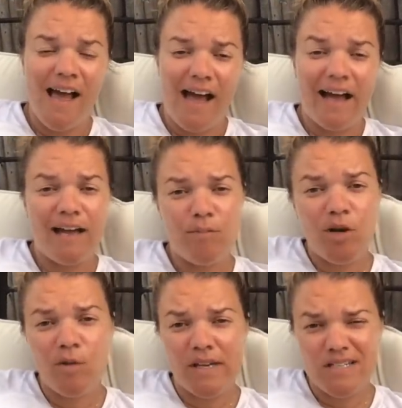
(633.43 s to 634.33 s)
I'm
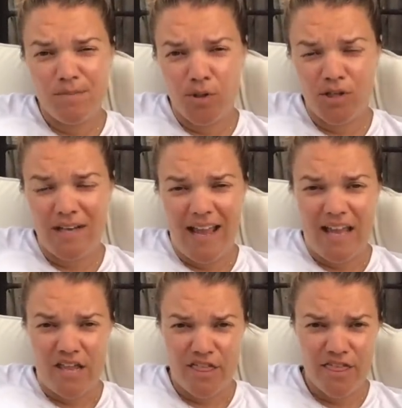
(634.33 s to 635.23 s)
going to put
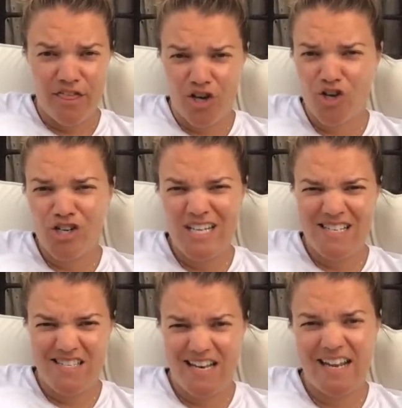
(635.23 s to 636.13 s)
a
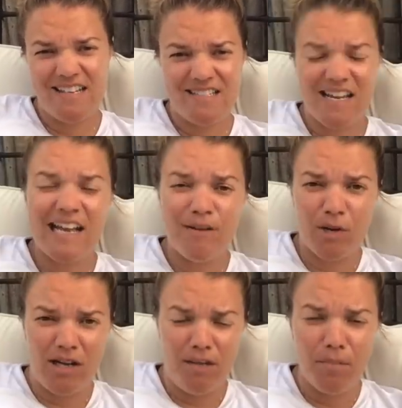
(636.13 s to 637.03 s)
30-second timer
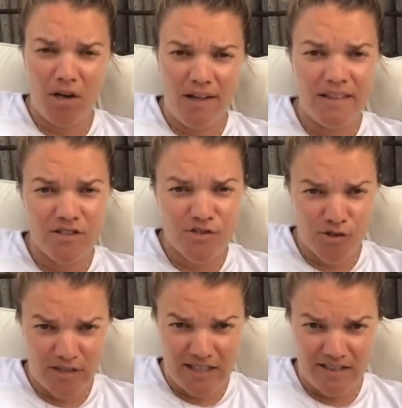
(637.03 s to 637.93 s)
up on the
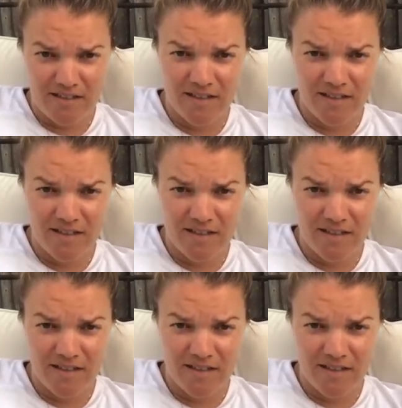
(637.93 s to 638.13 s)
screen.